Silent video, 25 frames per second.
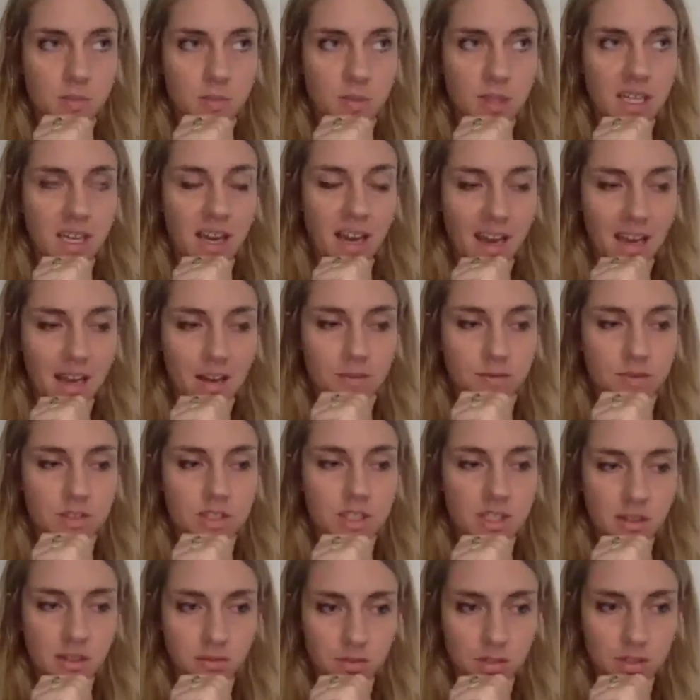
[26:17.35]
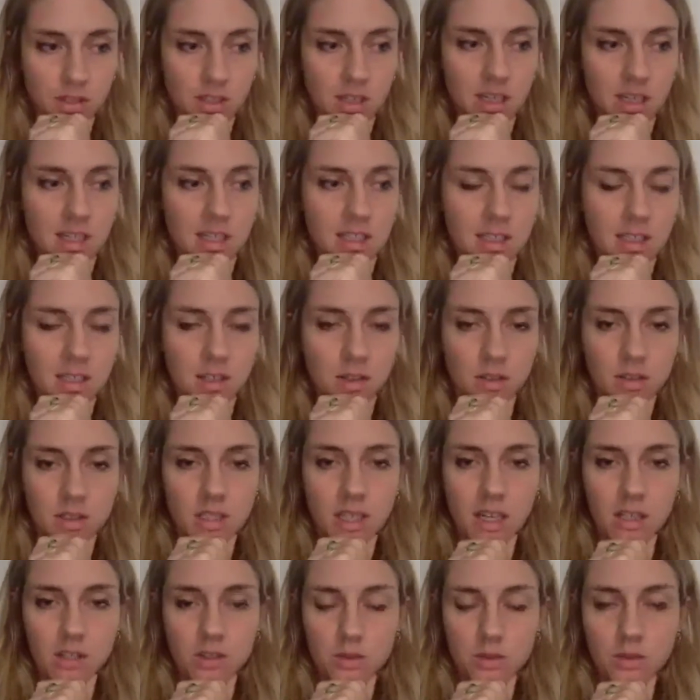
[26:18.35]
behave differently than our
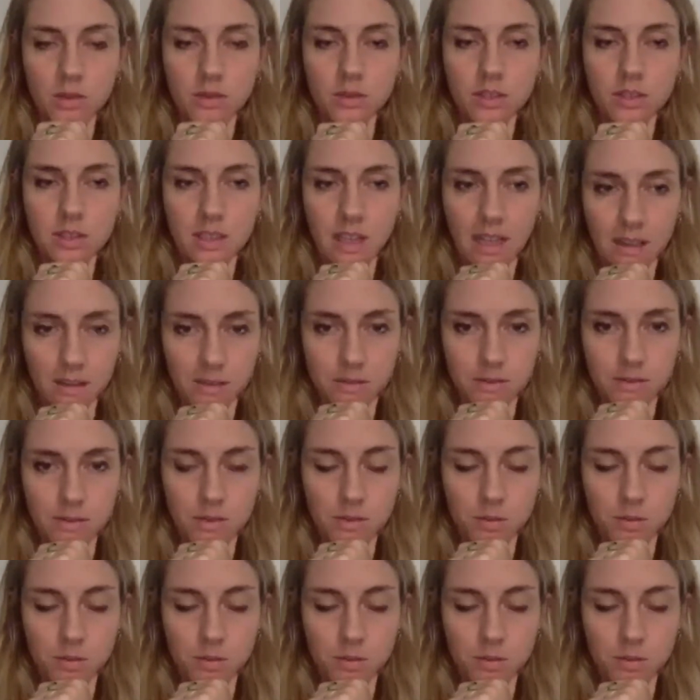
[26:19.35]
natural selves.